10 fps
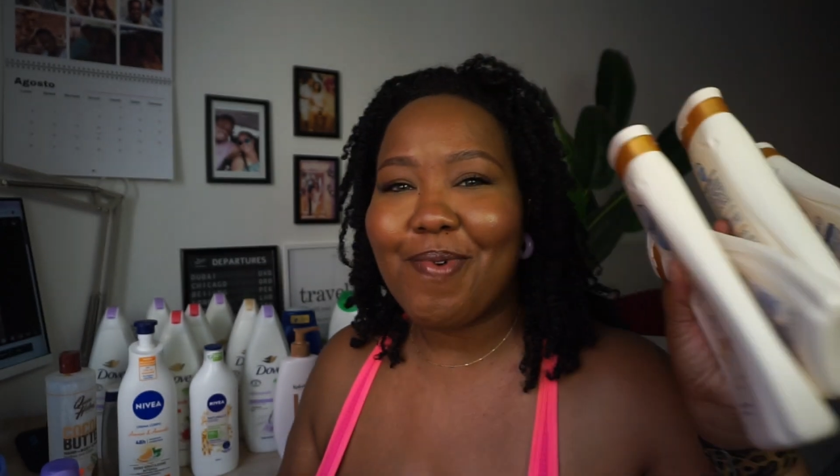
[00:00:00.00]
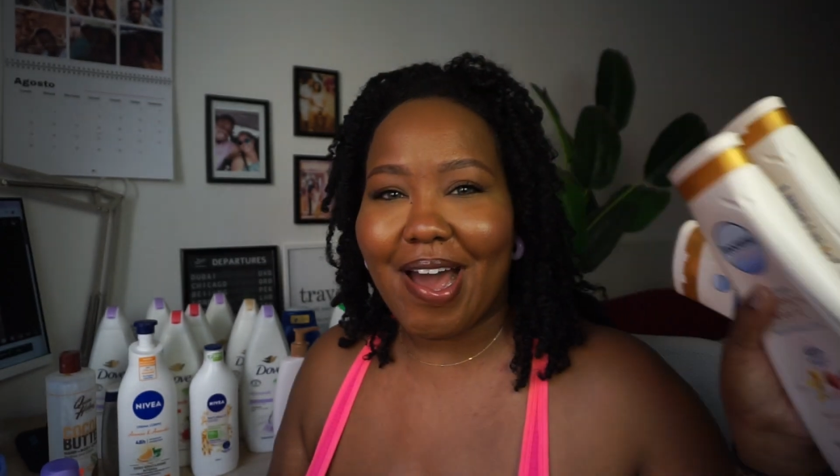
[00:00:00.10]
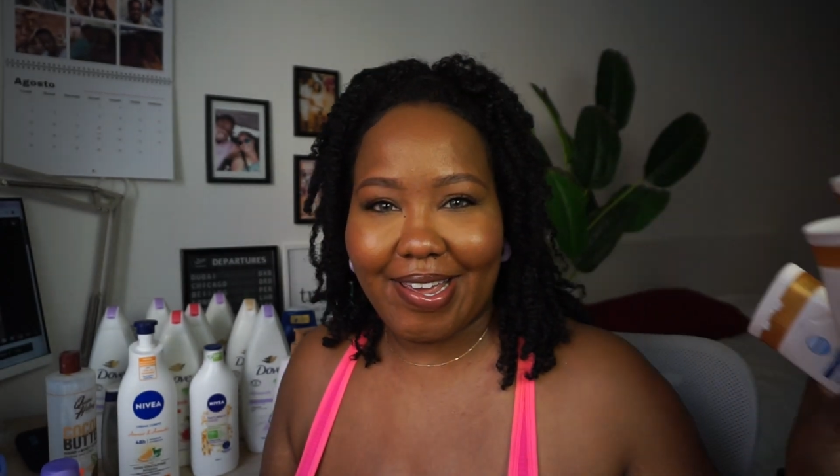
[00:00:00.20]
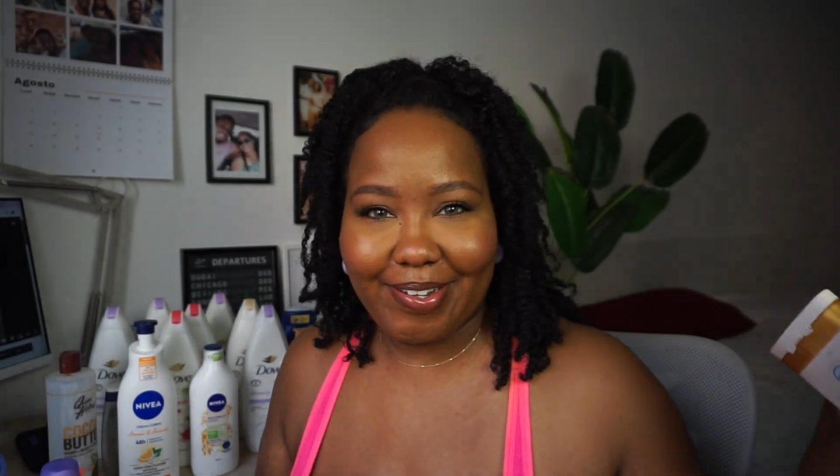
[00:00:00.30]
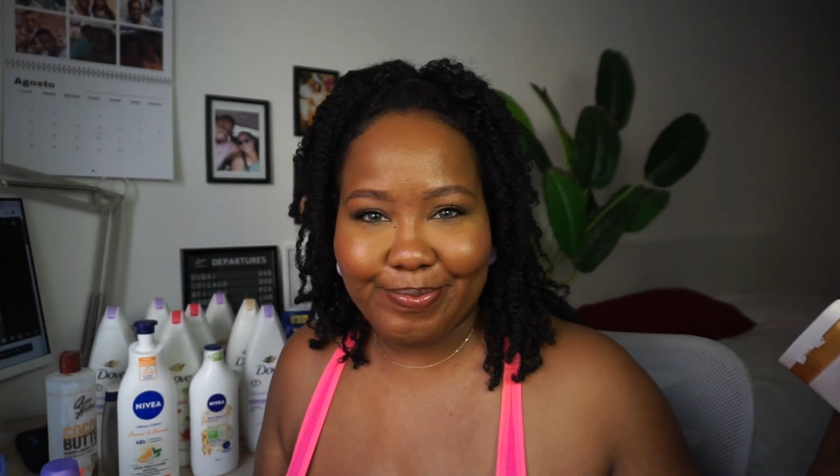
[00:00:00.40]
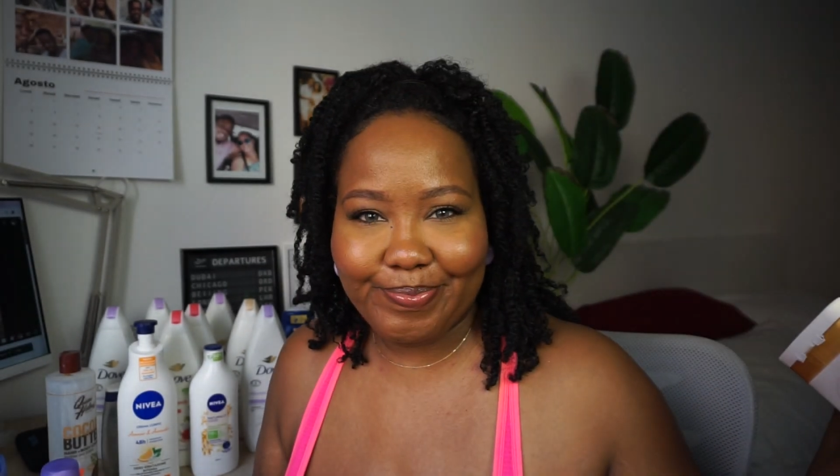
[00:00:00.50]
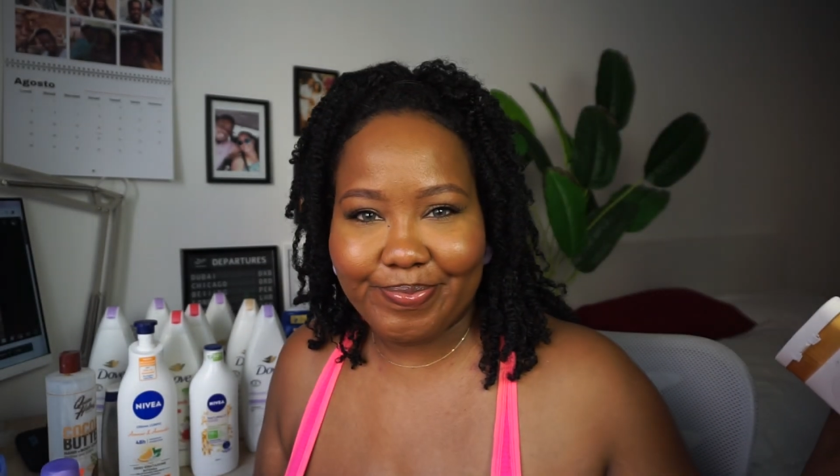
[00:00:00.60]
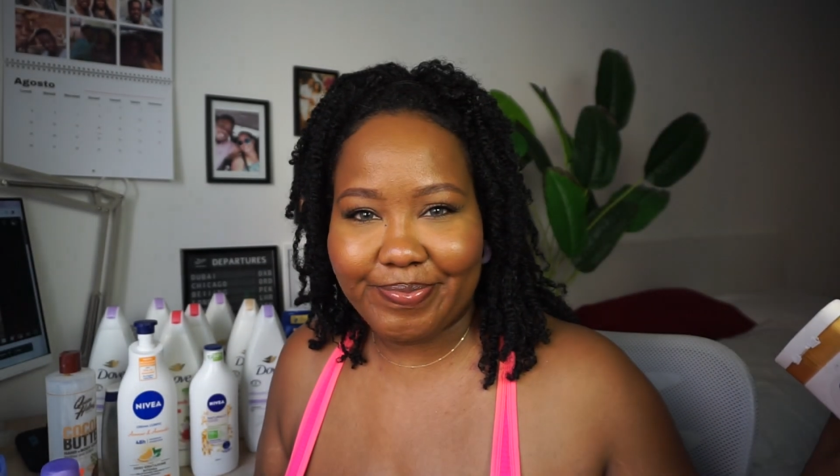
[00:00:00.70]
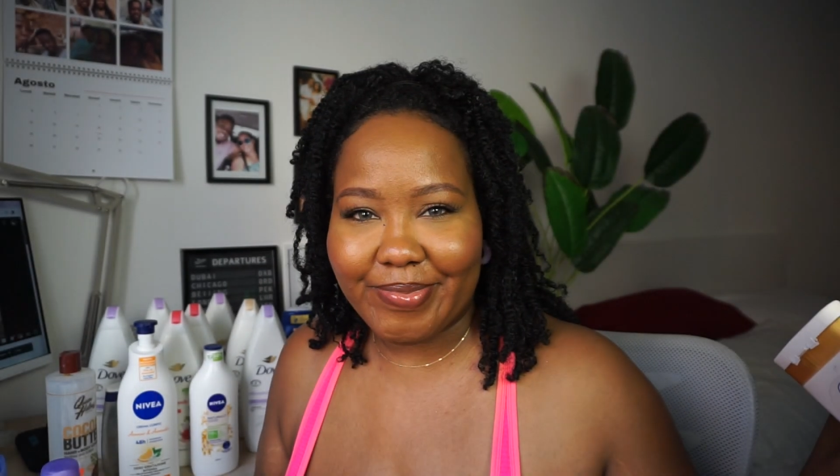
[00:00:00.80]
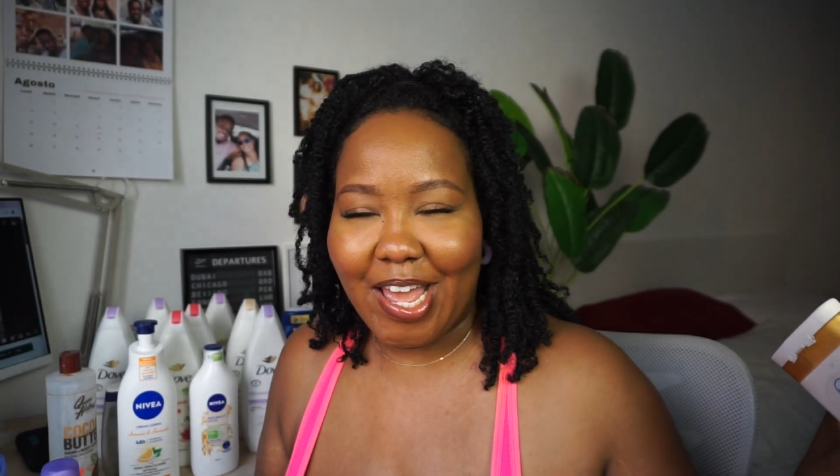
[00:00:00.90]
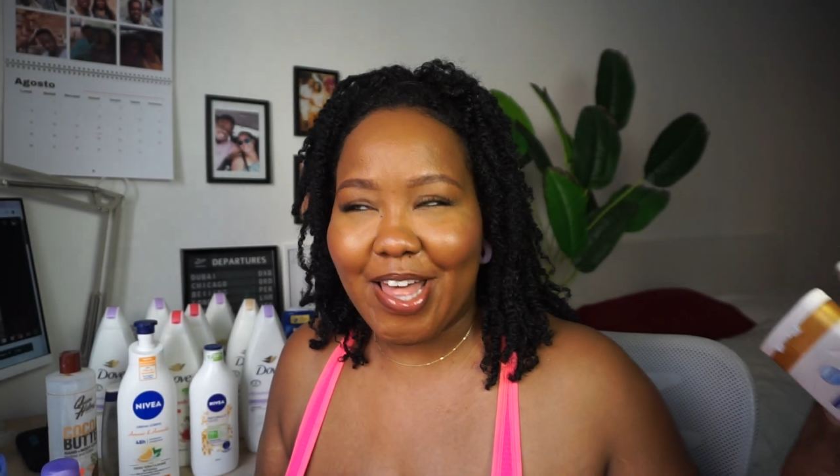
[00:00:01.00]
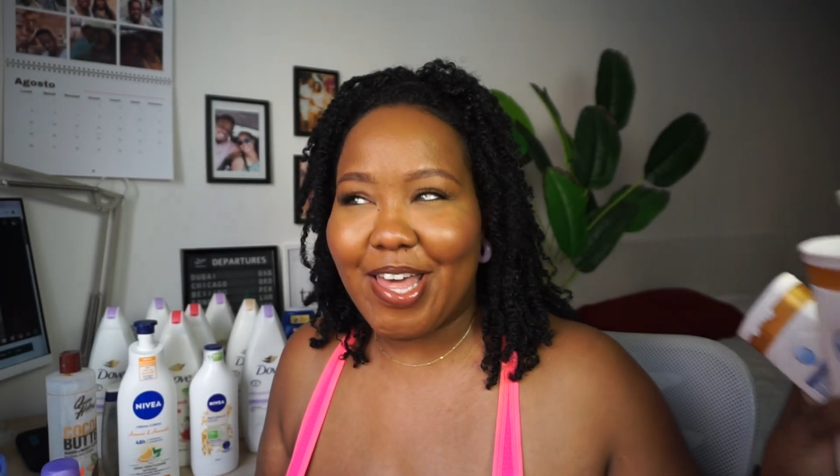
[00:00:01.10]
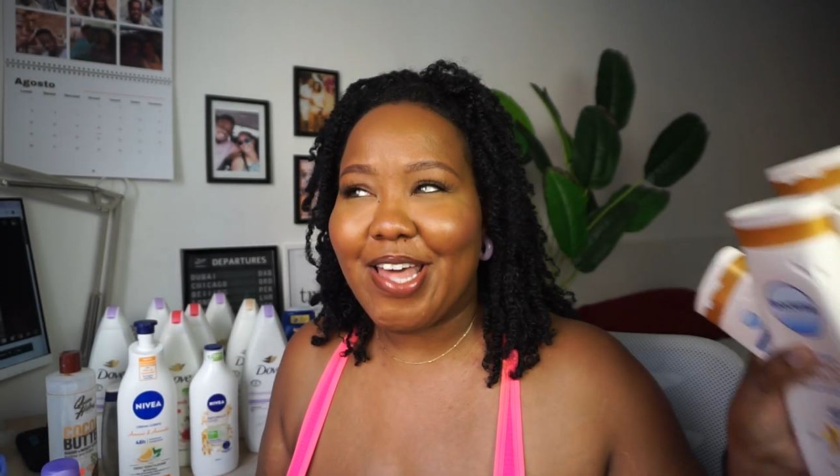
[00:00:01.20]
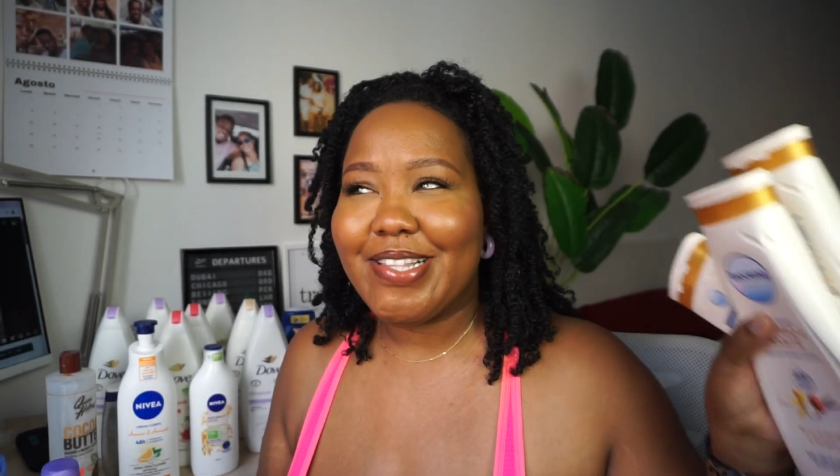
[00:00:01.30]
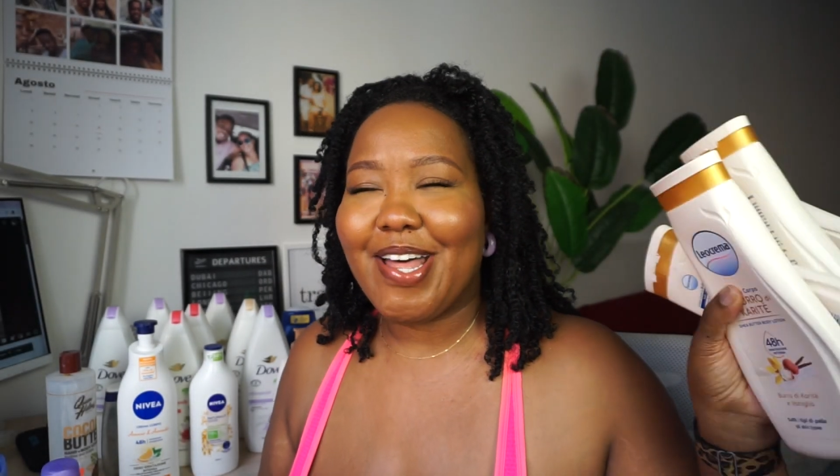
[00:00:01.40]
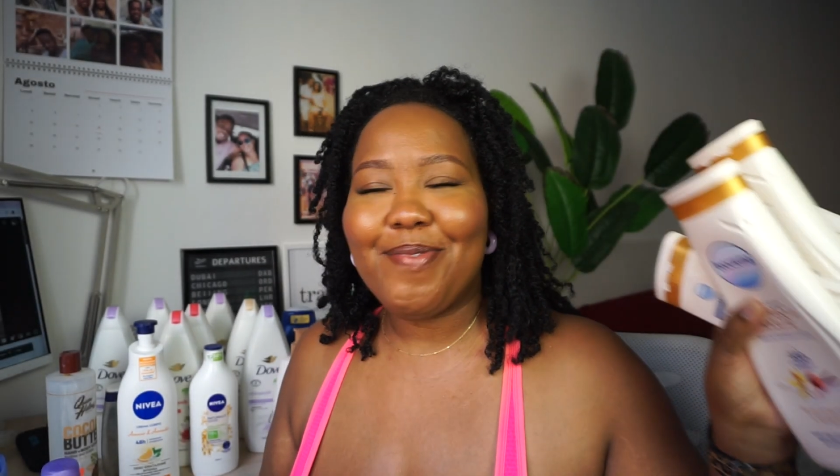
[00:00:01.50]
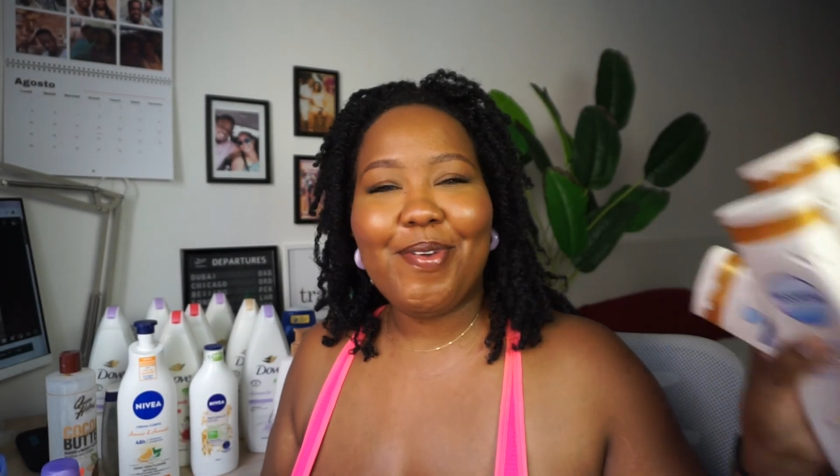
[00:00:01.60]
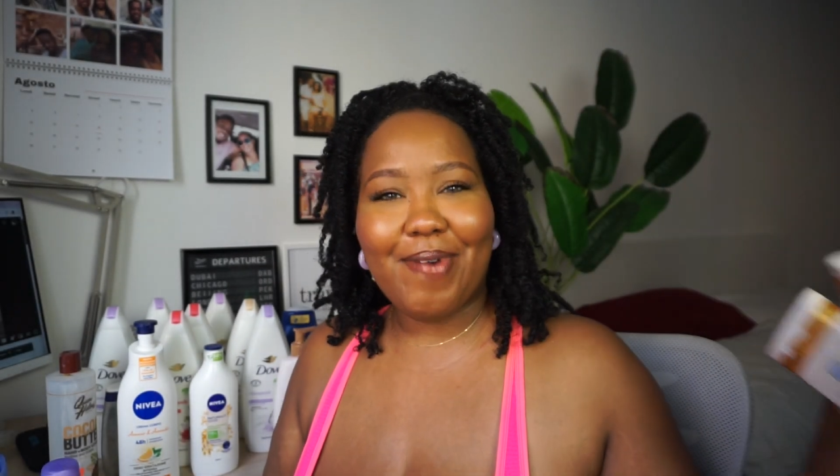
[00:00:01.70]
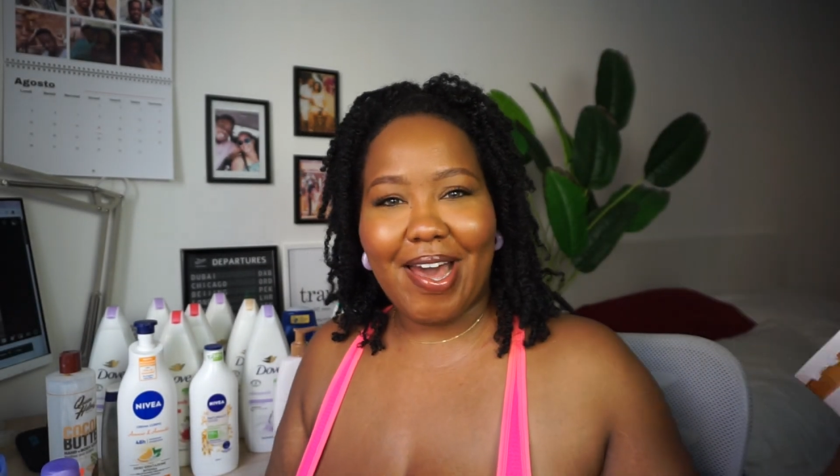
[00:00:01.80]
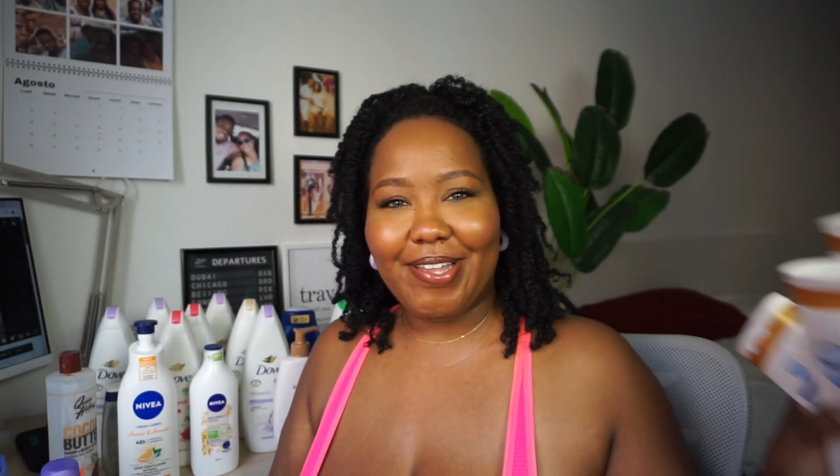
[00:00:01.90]
why.
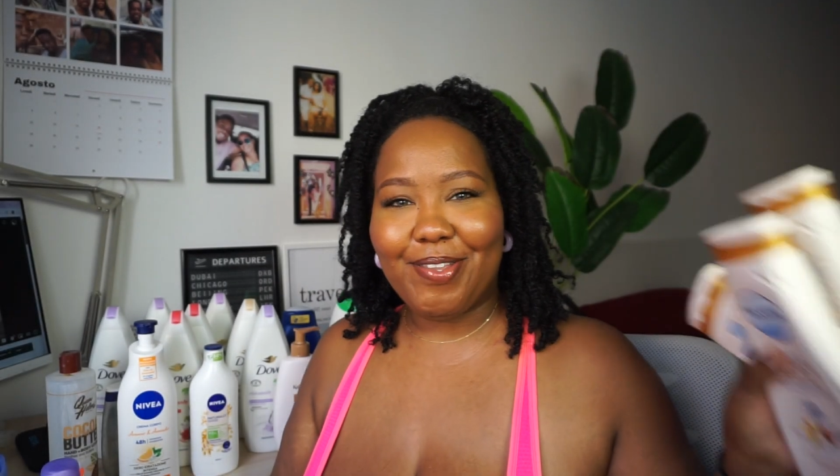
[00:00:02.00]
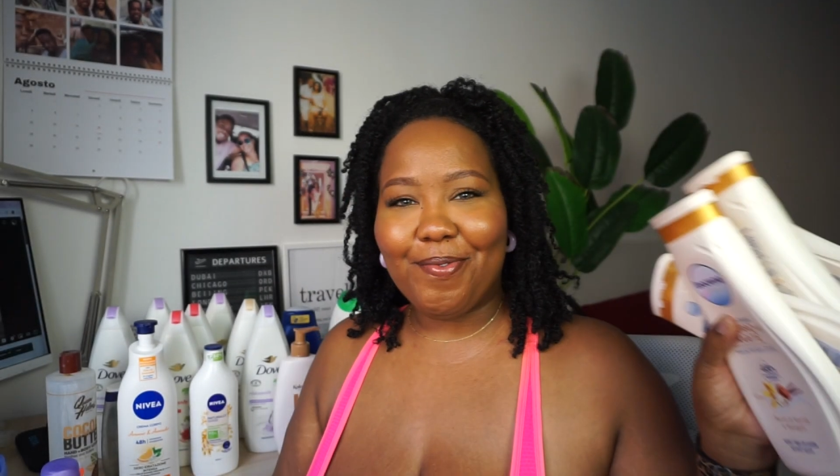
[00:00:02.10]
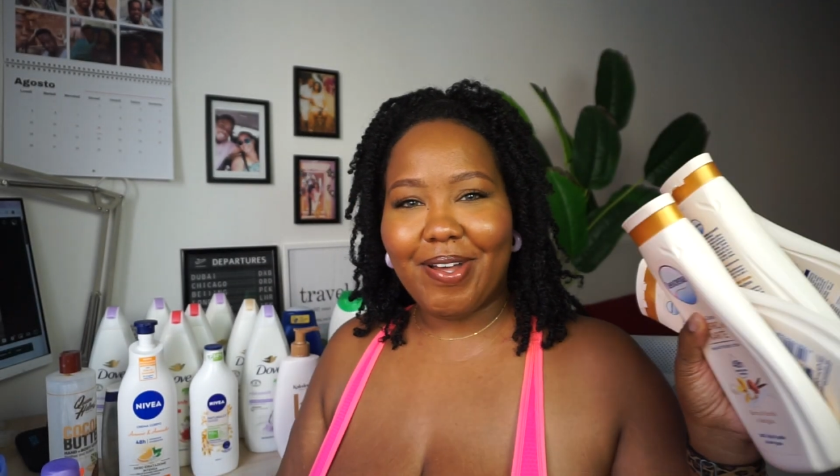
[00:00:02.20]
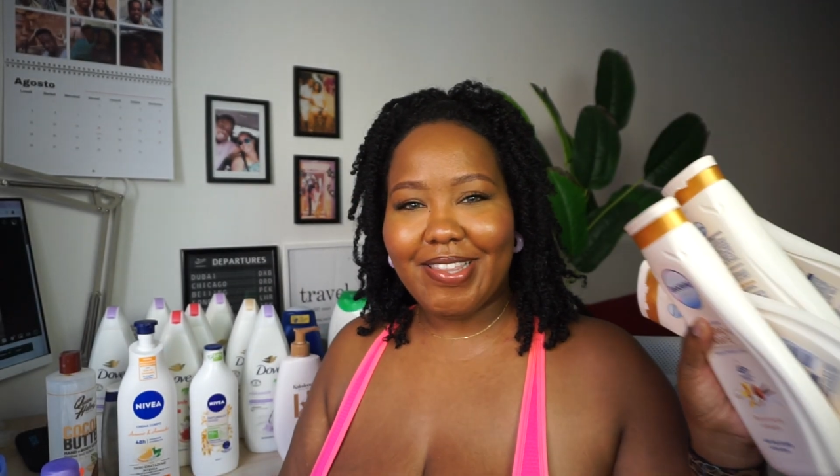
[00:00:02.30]
The one